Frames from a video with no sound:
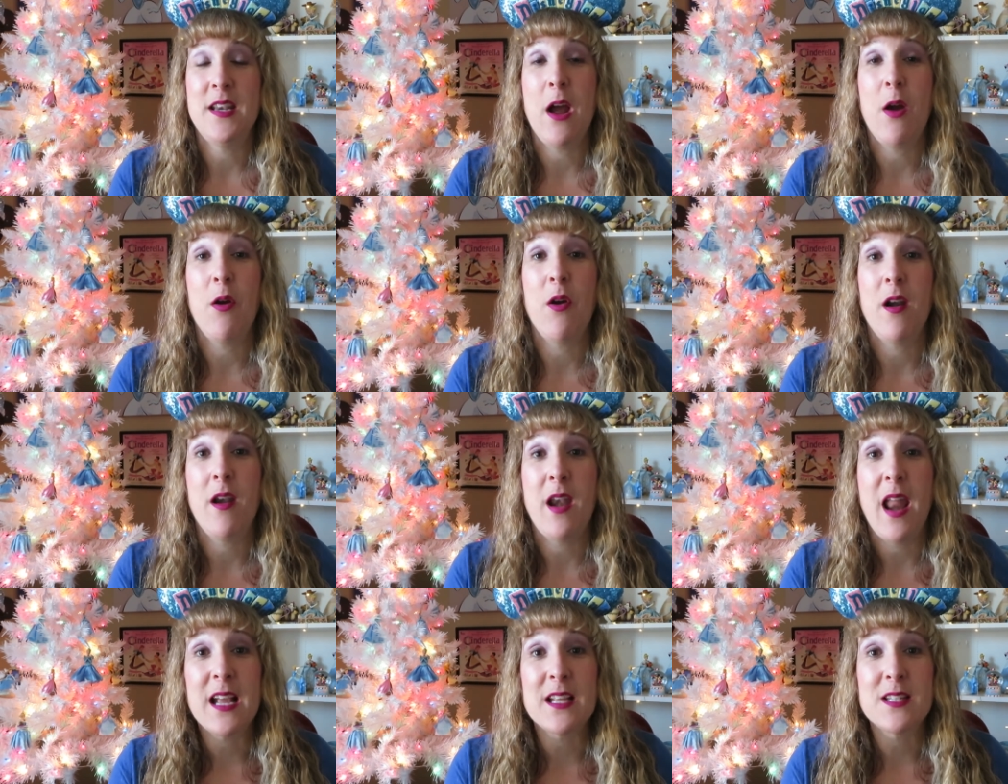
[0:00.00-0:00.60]
Now
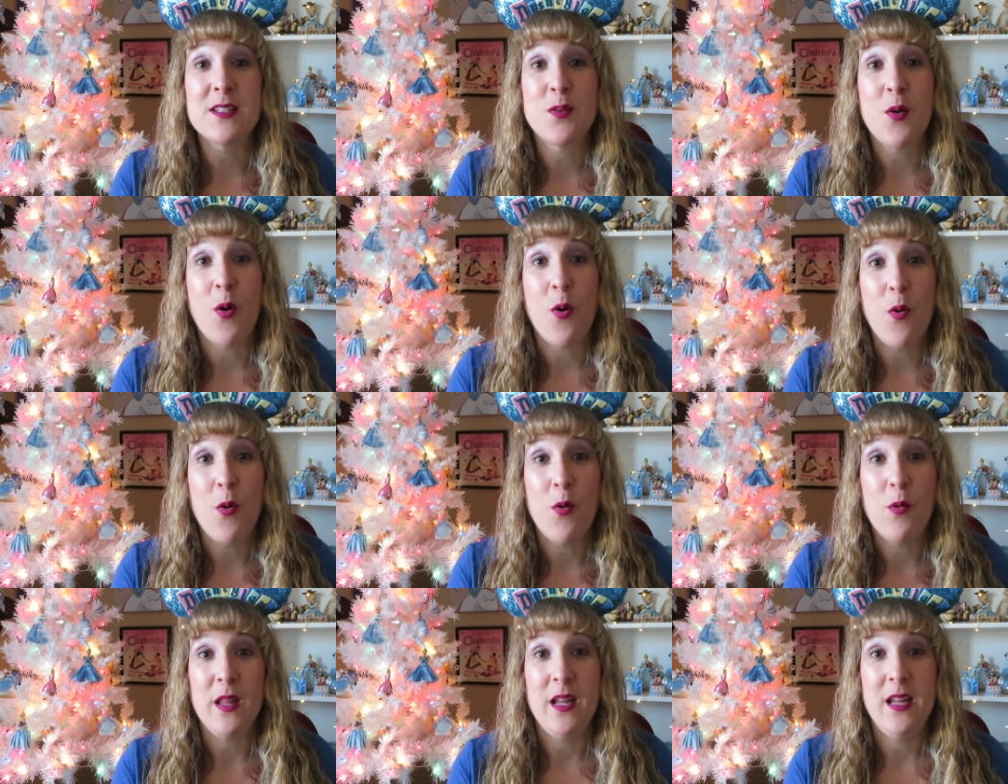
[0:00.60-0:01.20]
our next
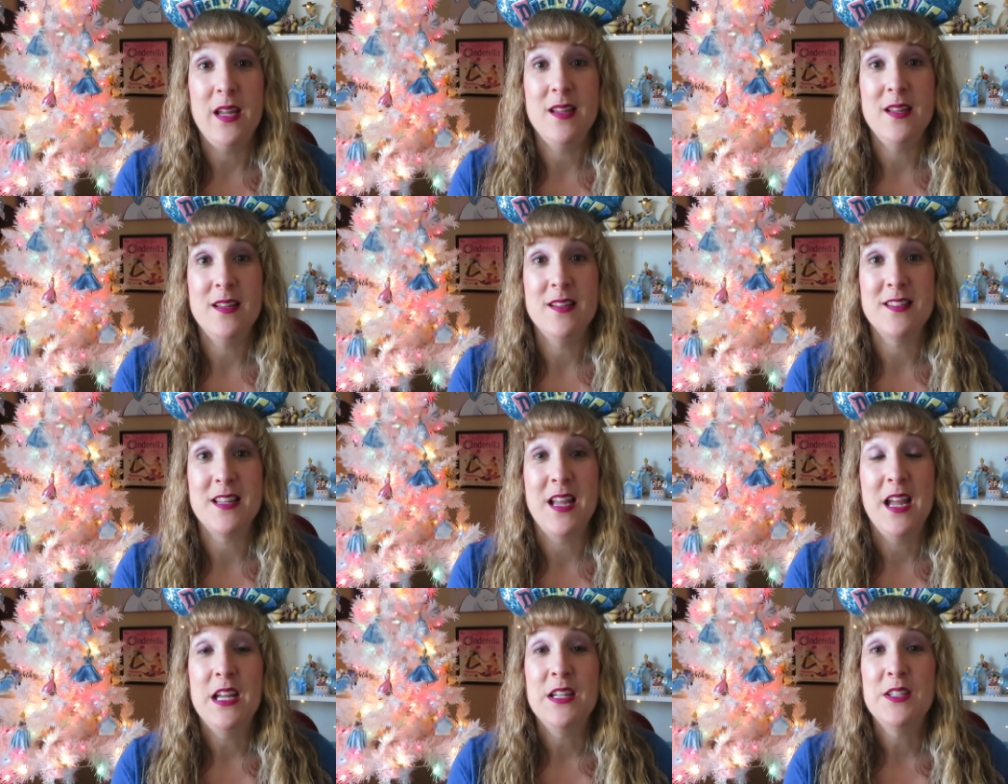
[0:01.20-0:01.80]
goal
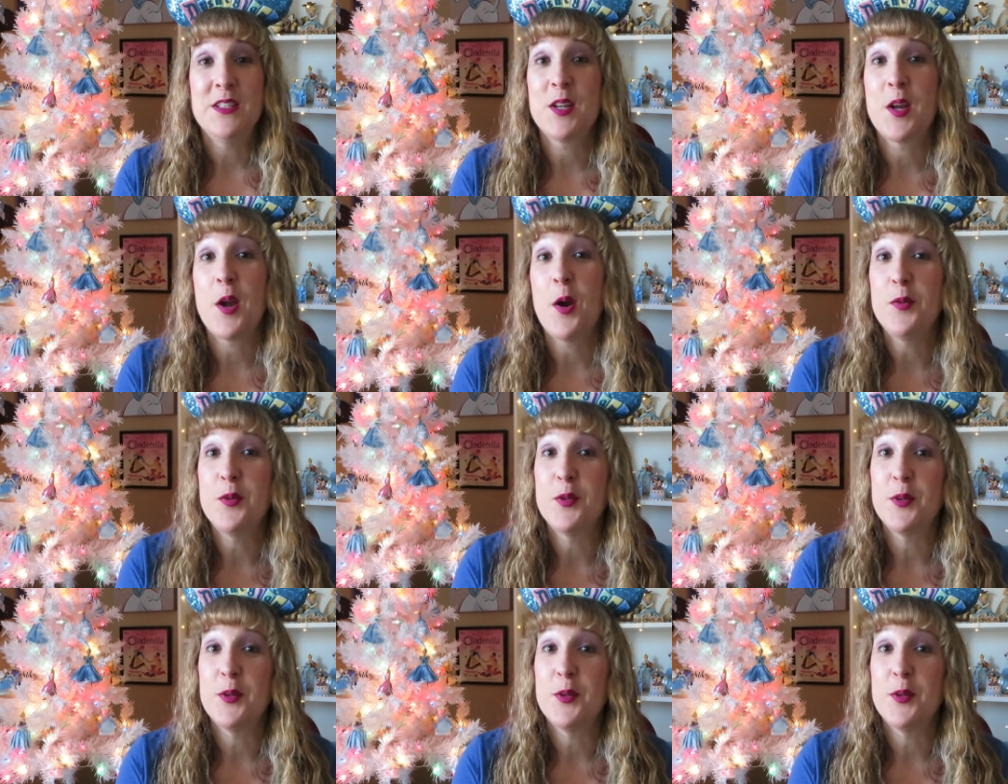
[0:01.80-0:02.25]
is to go